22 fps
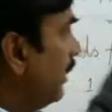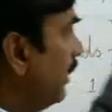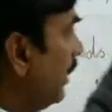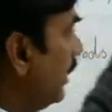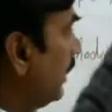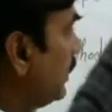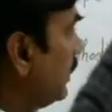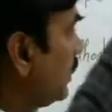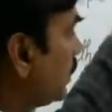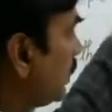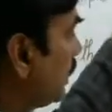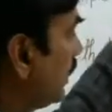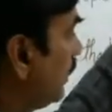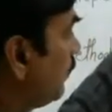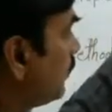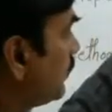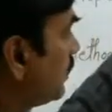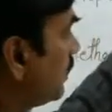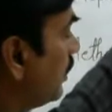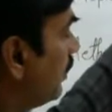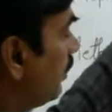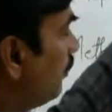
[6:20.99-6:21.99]

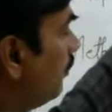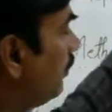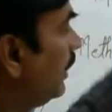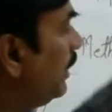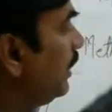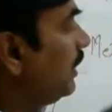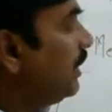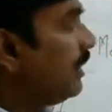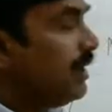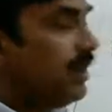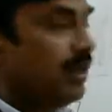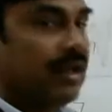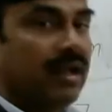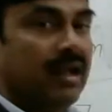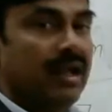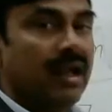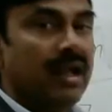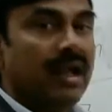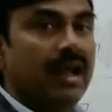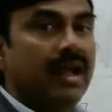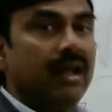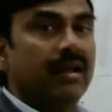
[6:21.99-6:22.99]
steps will
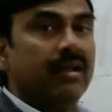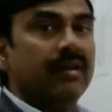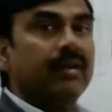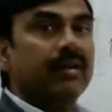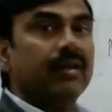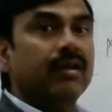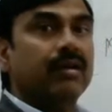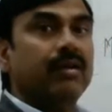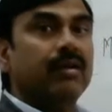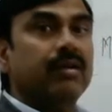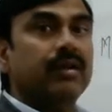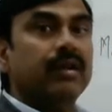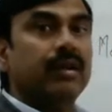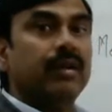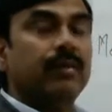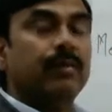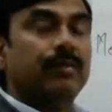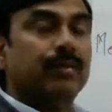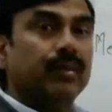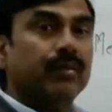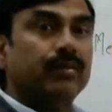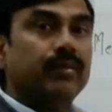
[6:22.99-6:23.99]

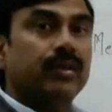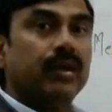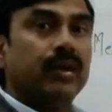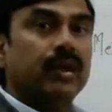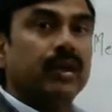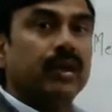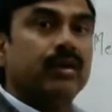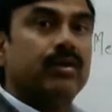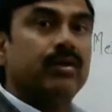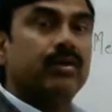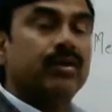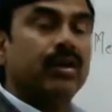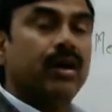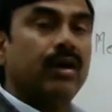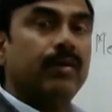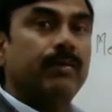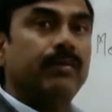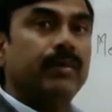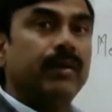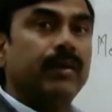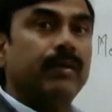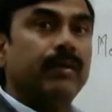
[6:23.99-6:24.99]
improve the
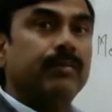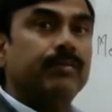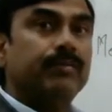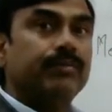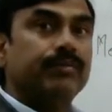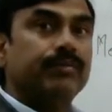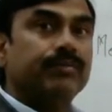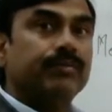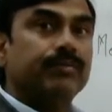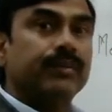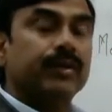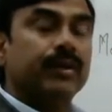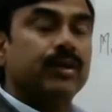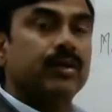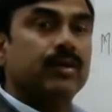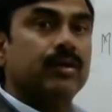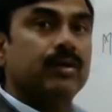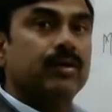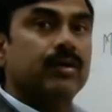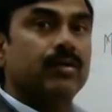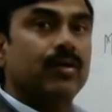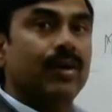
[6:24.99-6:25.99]
crop
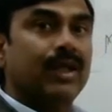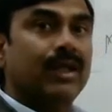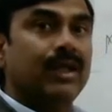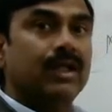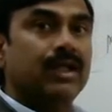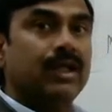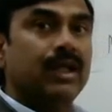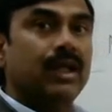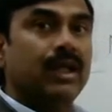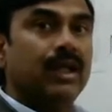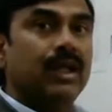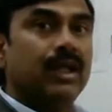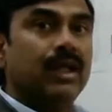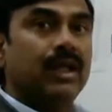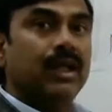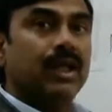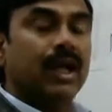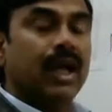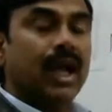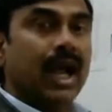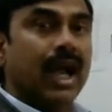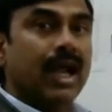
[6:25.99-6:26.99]
quality
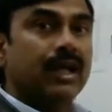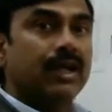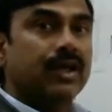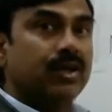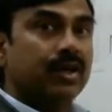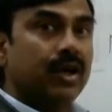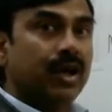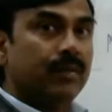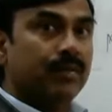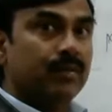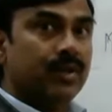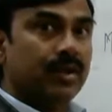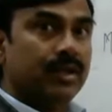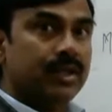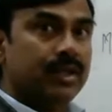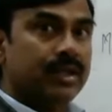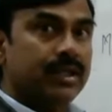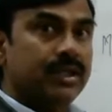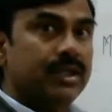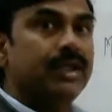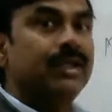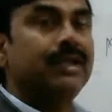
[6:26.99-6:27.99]
and crop
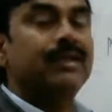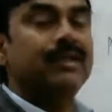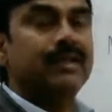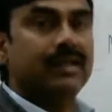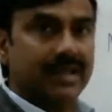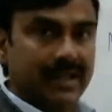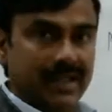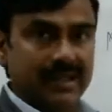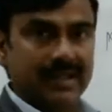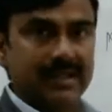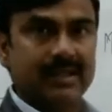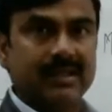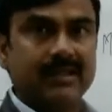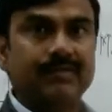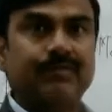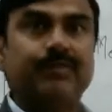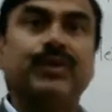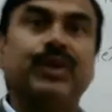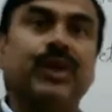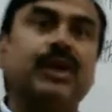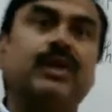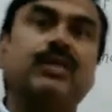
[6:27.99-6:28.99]
quantity? Yes,
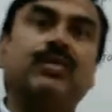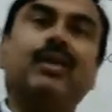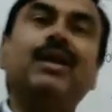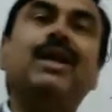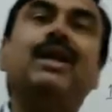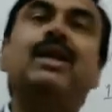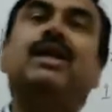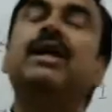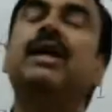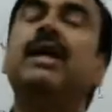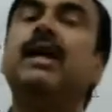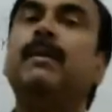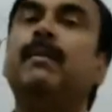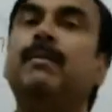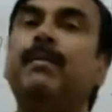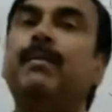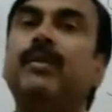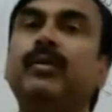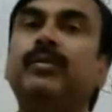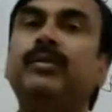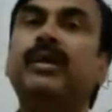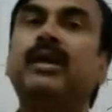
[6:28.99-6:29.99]
it will
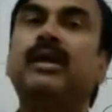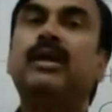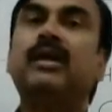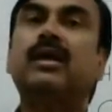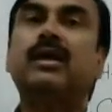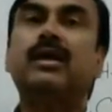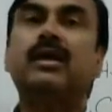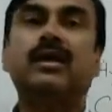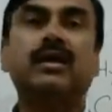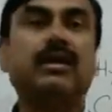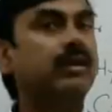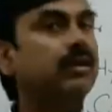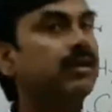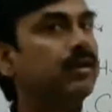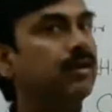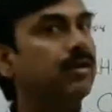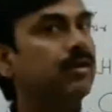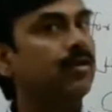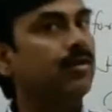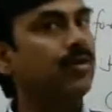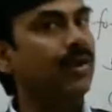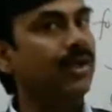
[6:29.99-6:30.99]
improve the
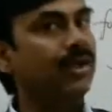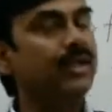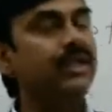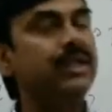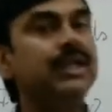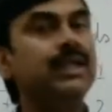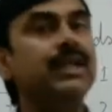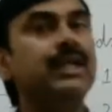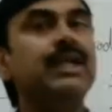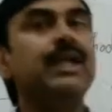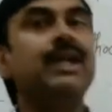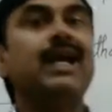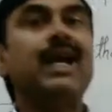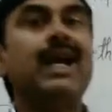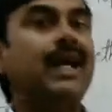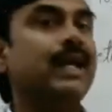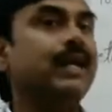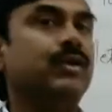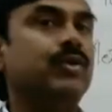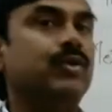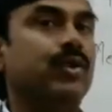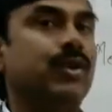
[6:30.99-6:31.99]
quality
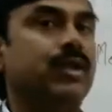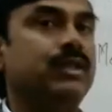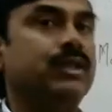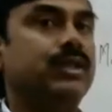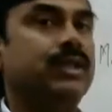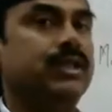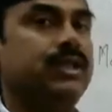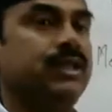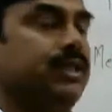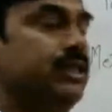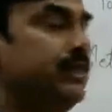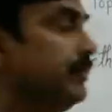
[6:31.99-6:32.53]
and quantity.